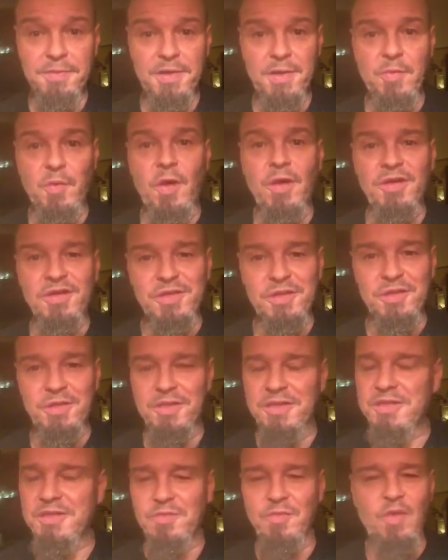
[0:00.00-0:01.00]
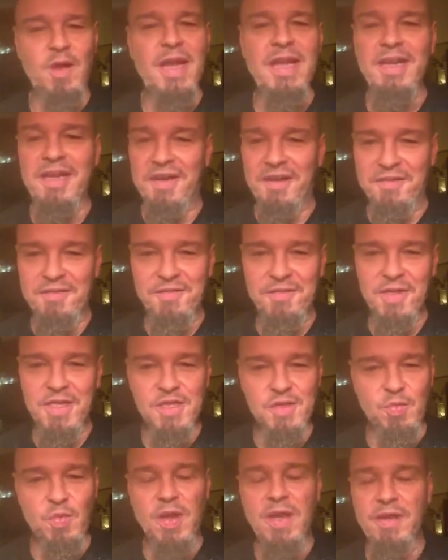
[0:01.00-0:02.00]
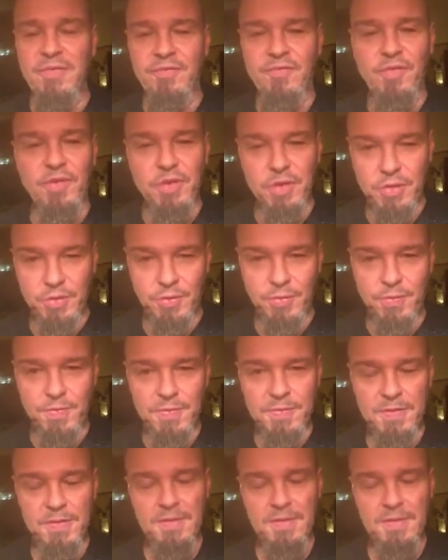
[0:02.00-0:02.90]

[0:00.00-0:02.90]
He wants to. He's waiting. He's waiting for you